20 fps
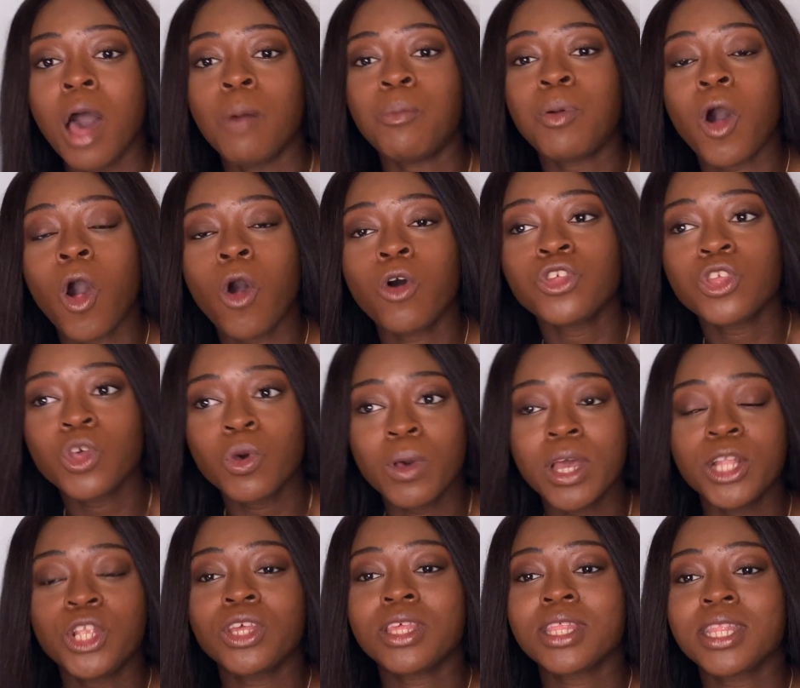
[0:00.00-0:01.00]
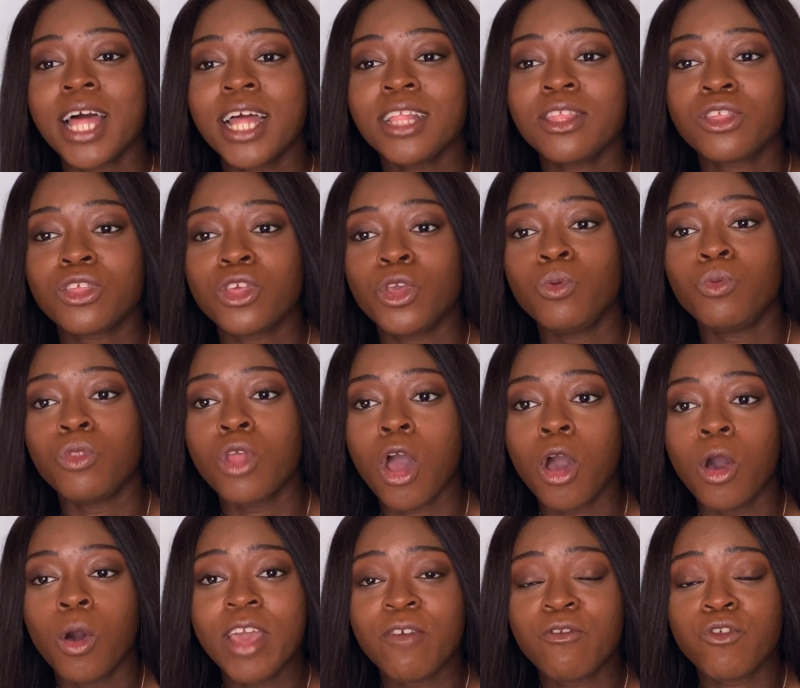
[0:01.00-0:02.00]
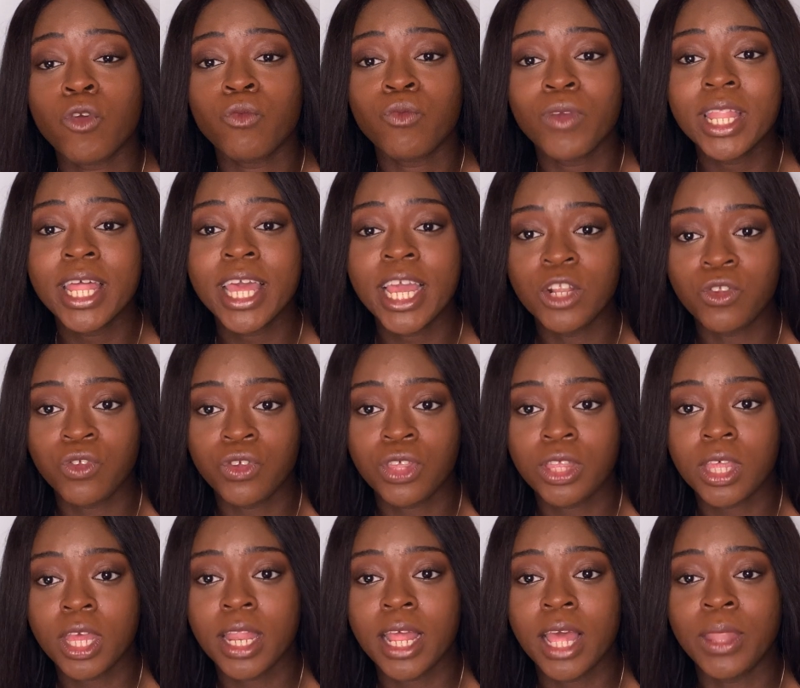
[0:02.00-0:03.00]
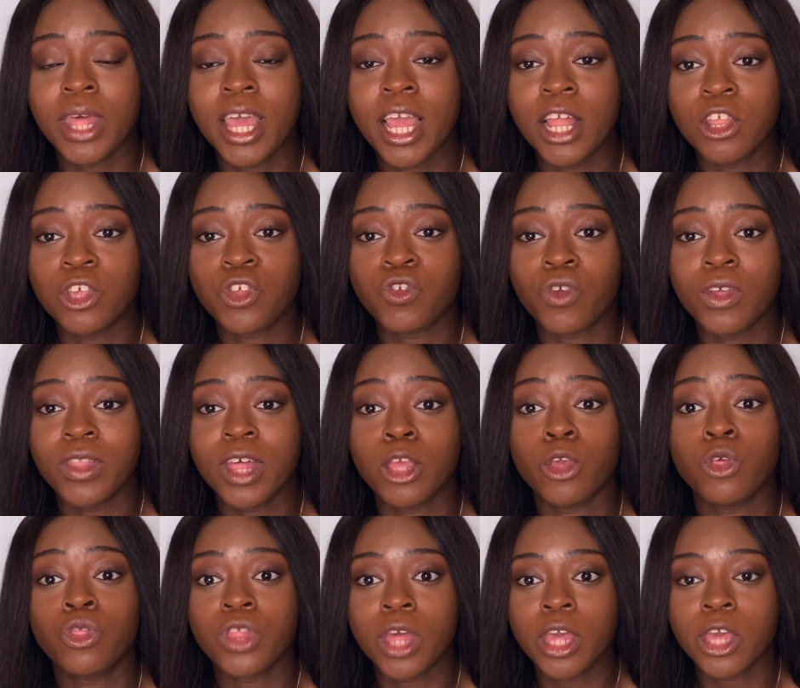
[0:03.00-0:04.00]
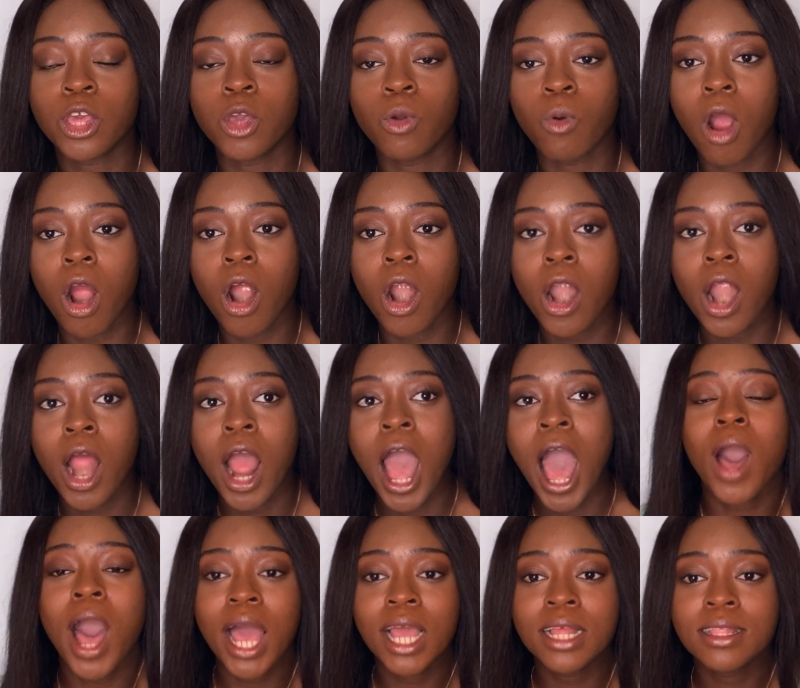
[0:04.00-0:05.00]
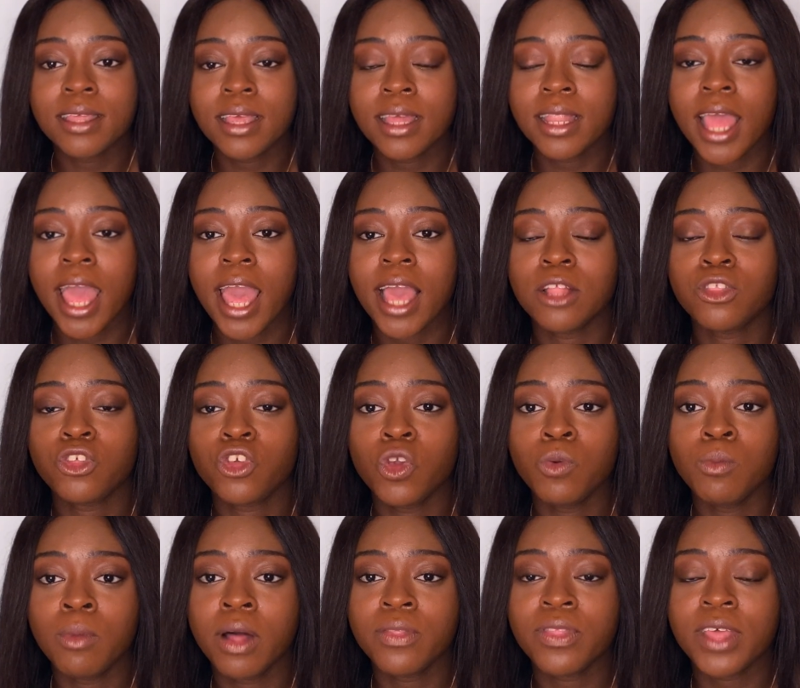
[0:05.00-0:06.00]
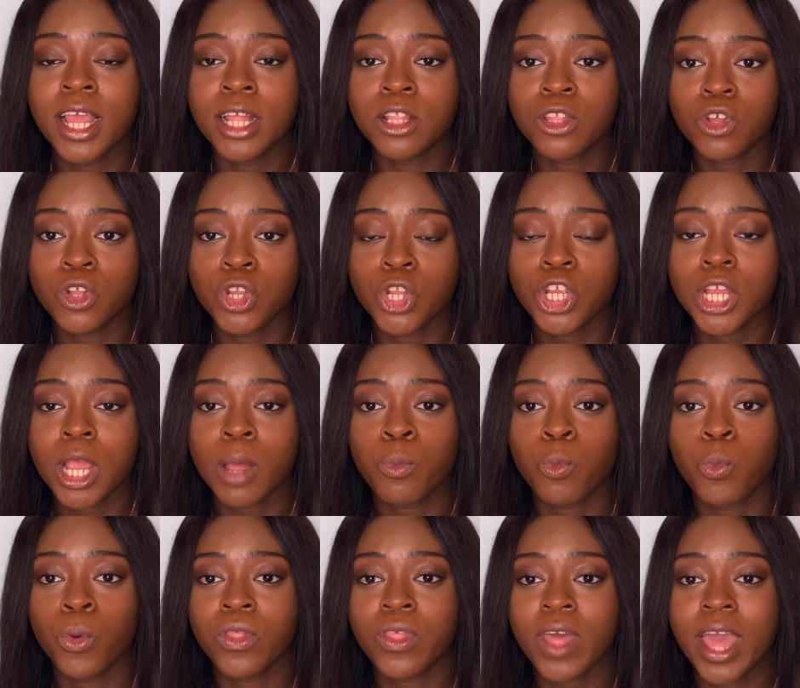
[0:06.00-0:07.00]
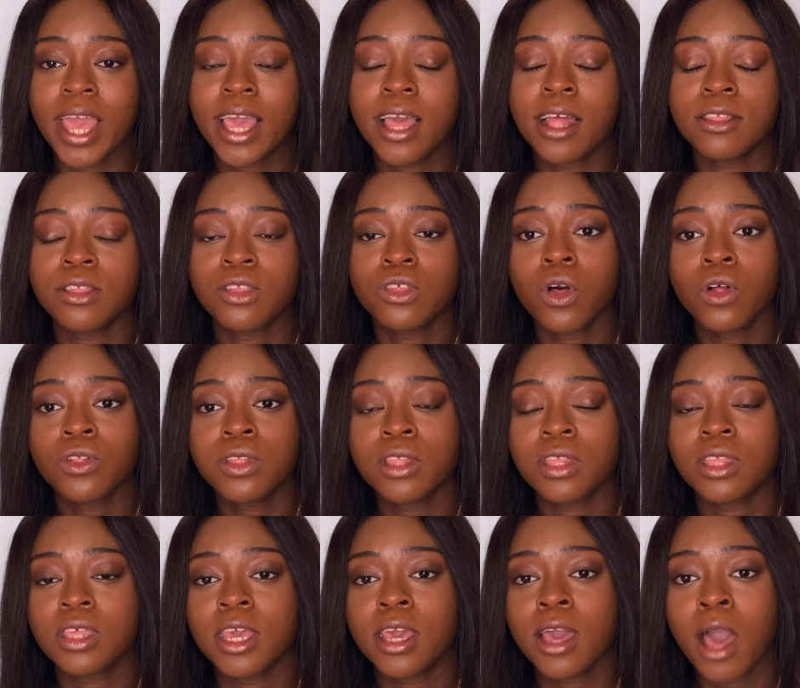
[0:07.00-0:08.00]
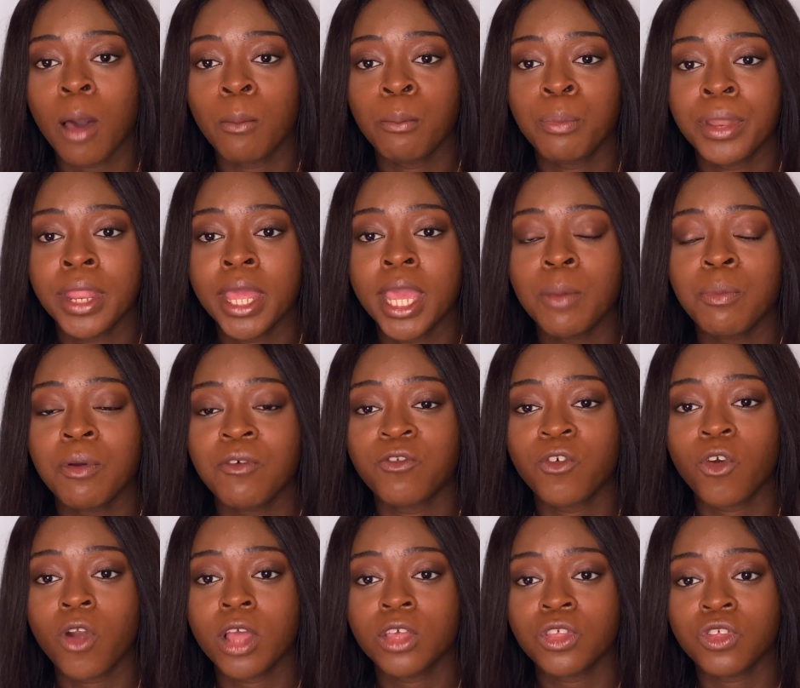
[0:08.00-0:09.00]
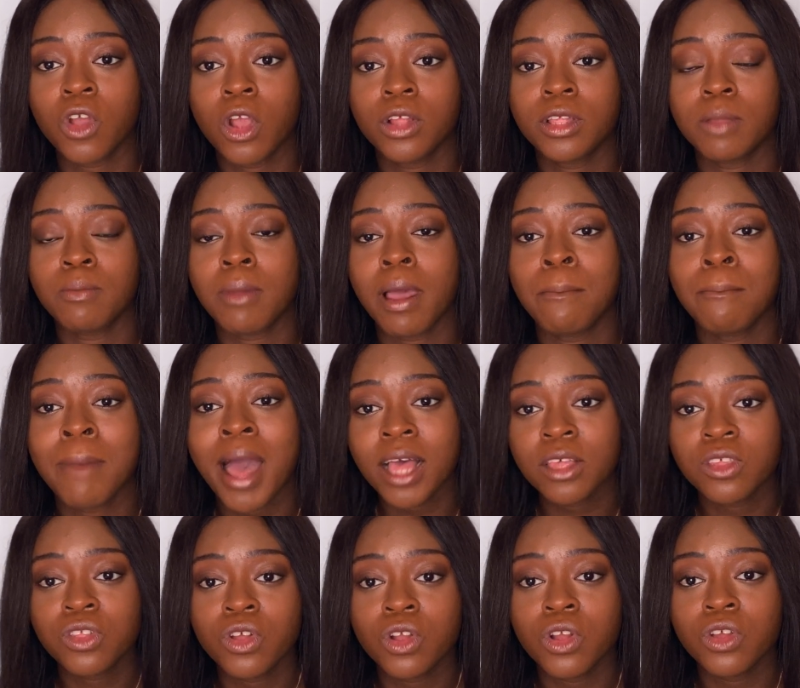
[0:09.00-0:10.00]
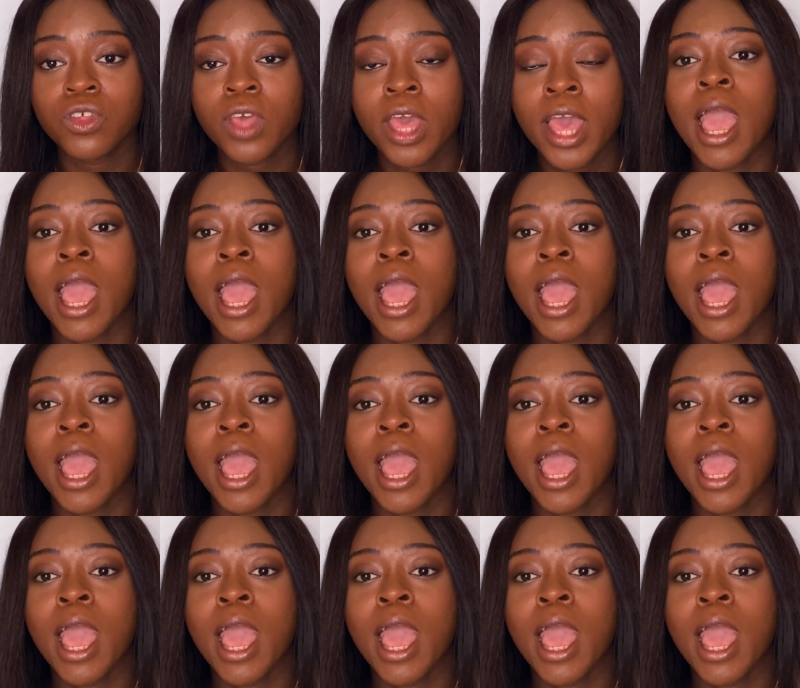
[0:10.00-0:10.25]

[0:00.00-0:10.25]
But also, it just lets you know if you're really interested in the industry that you think you are. I did a two month internship with a consultancy company before I started my master's.